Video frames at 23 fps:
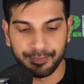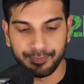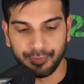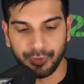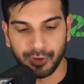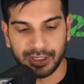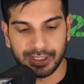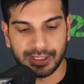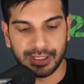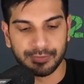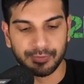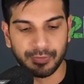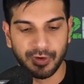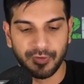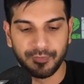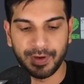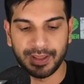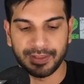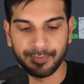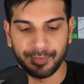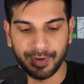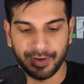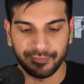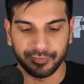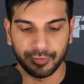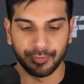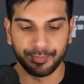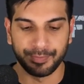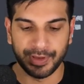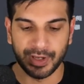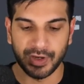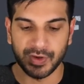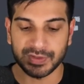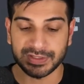pretty good move by the Buffalo
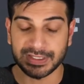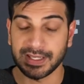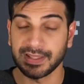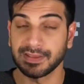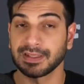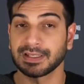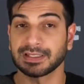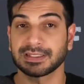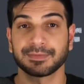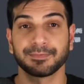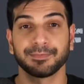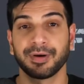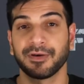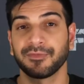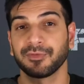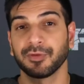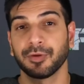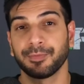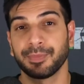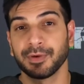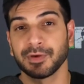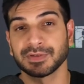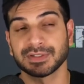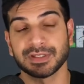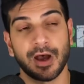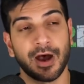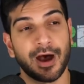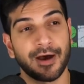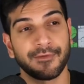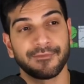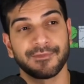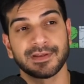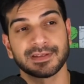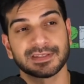Bills. And this Buffalo Bills
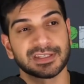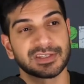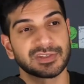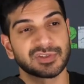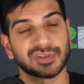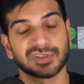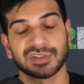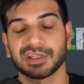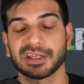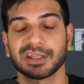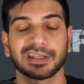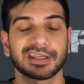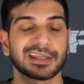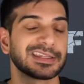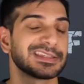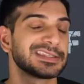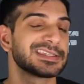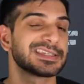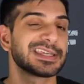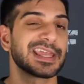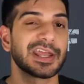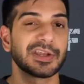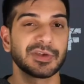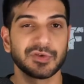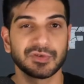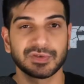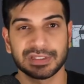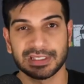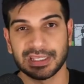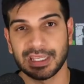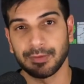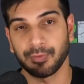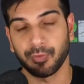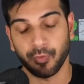offense is just going to continue
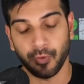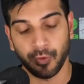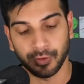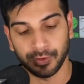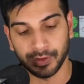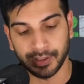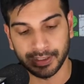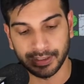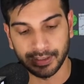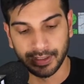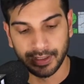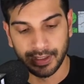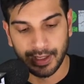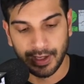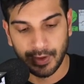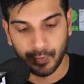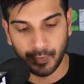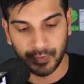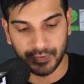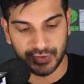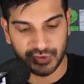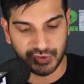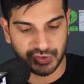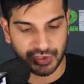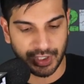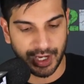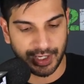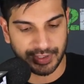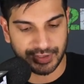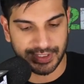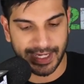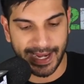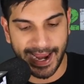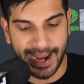to keep rolling with
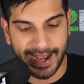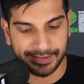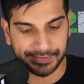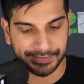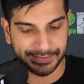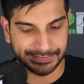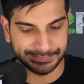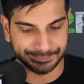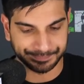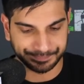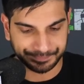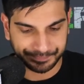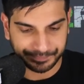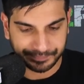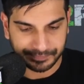Josh Allen.